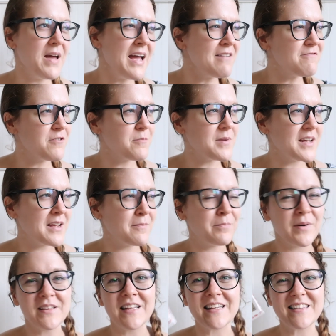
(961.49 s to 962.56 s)
and for me,
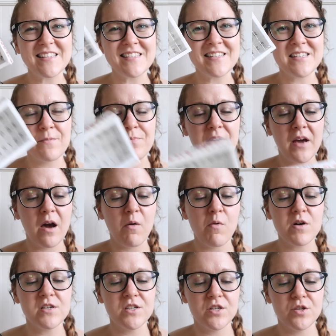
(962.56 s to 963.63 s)
but like this is something I
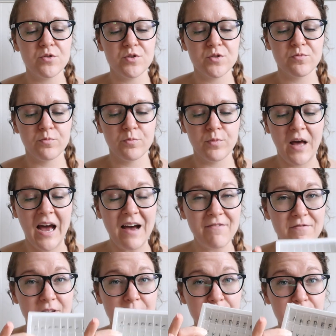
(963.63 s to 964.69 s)
want to use,
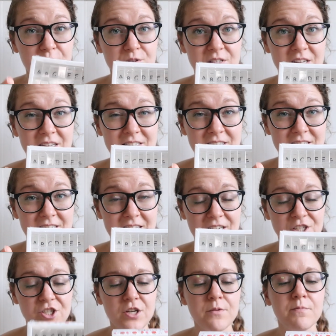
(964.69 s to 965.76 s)
have them use it as a
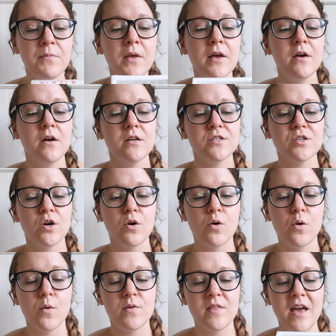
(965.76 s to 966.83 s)
station.
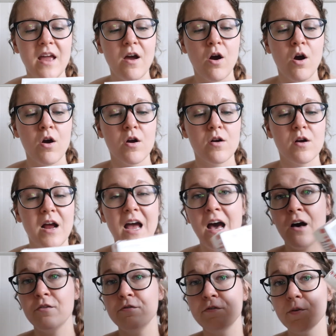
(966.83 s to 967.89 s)
So they are
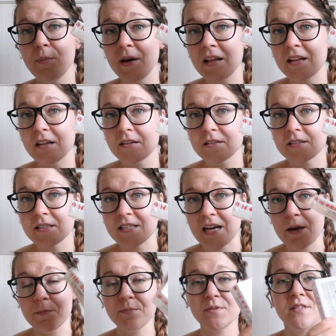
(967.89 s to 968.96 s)
alphabet
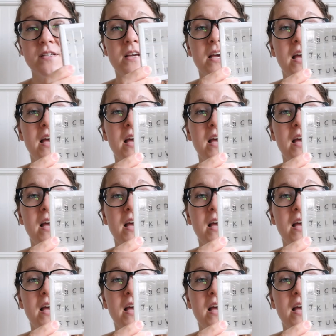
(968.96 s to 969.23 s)
stamps,